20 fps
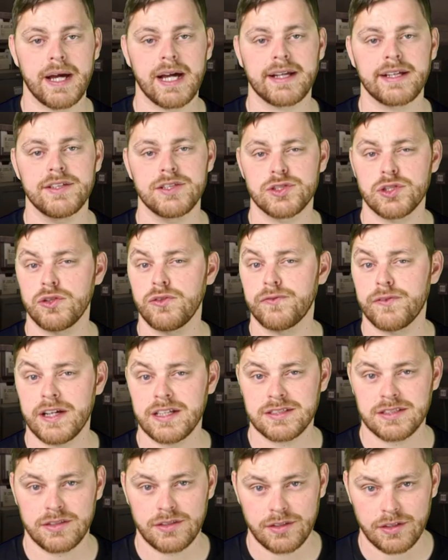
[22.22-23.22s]
back in
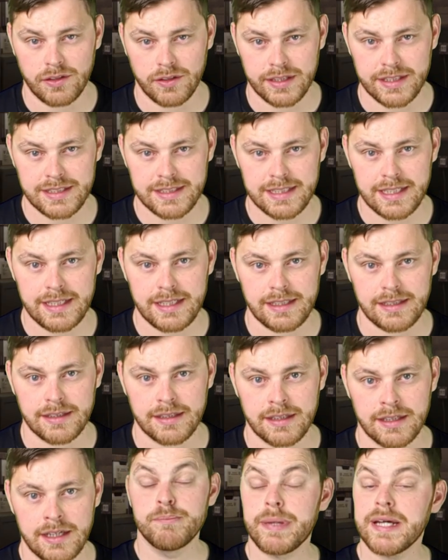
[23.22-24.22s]
2019,
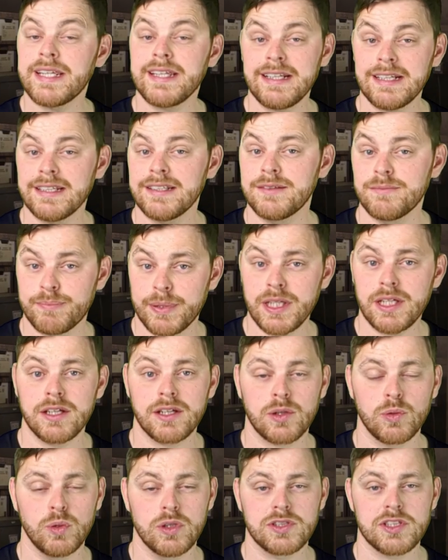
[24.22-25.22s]
Bennylyn
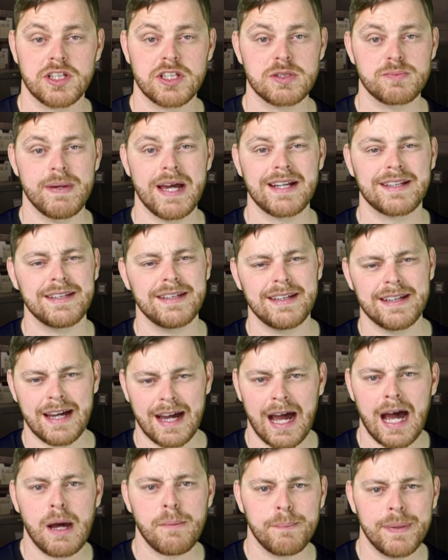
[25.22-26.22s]
Burke was expecting a
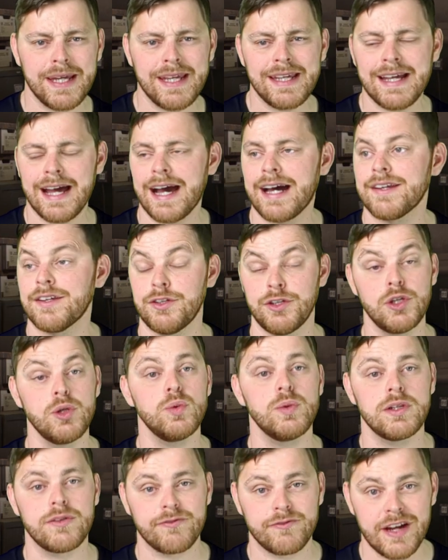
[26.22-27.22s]
happy and
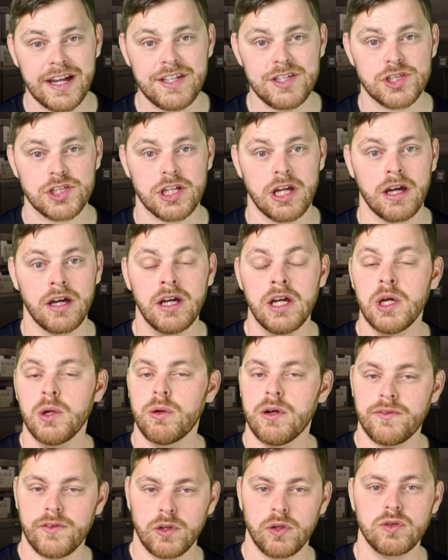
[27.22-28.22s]
new adventure
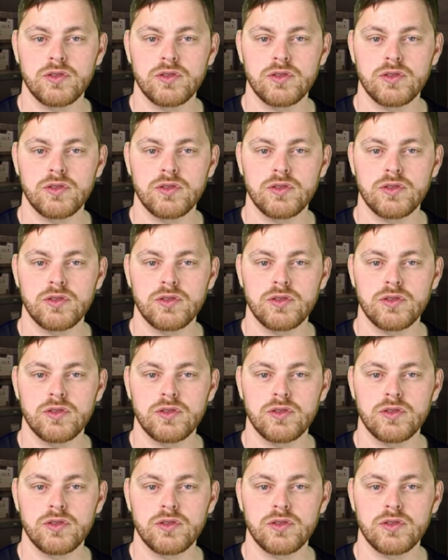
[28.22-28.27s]
with her